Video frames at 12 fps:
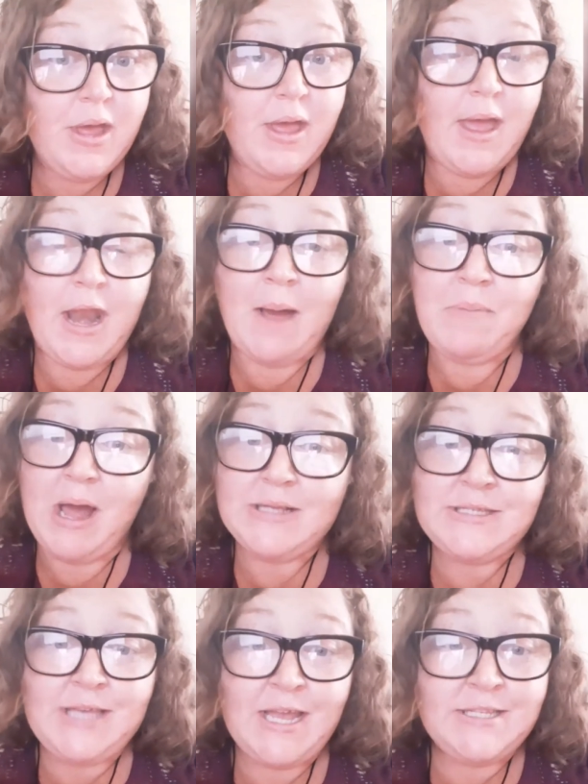And I'm not
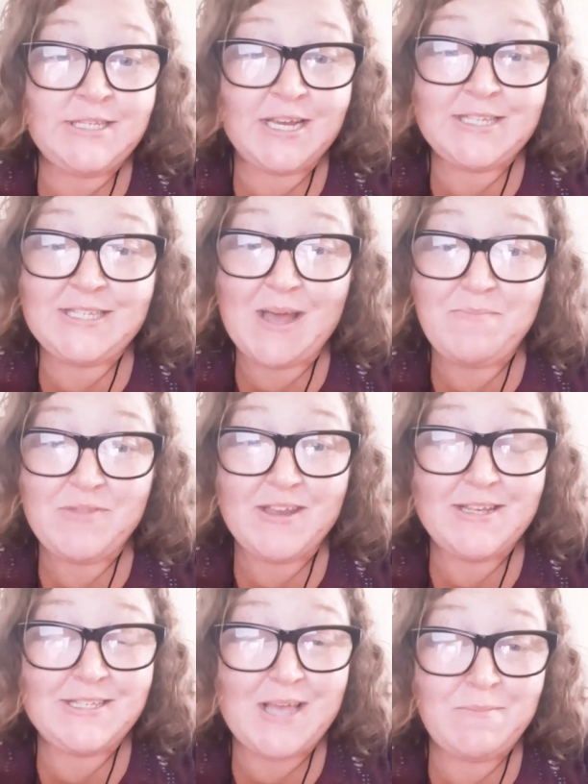saying to accept the
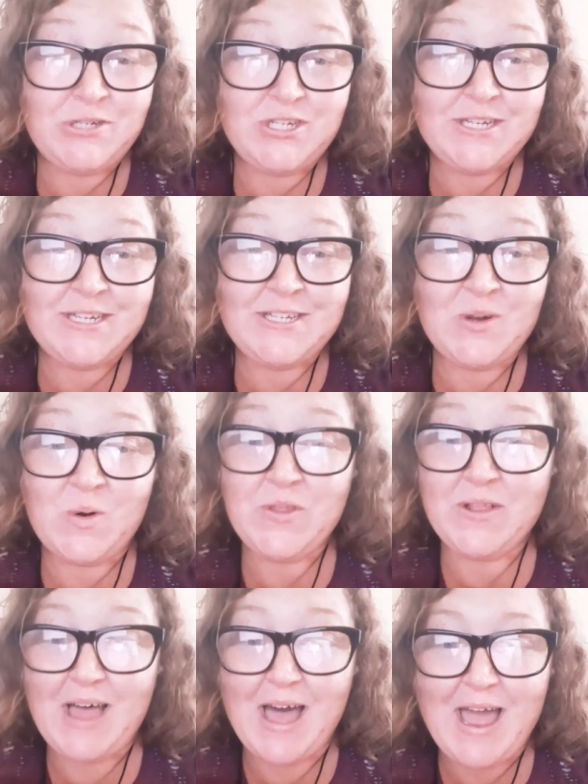deception or
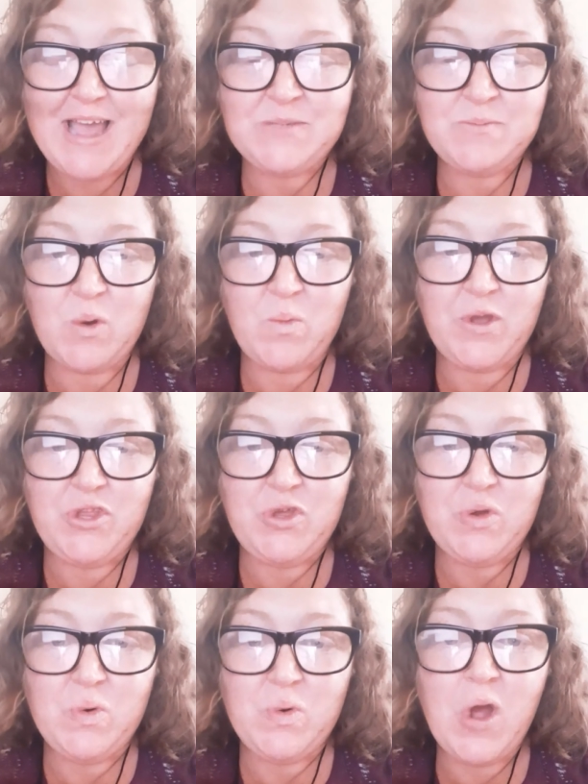the lies, but when
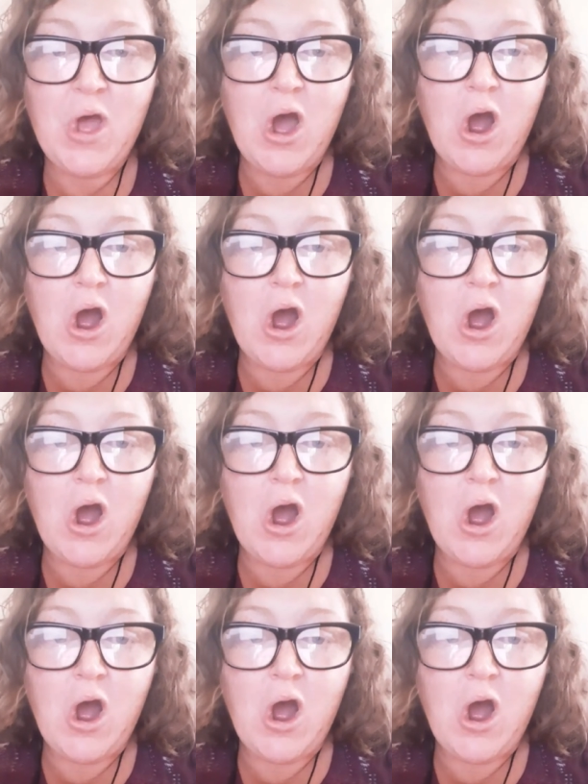you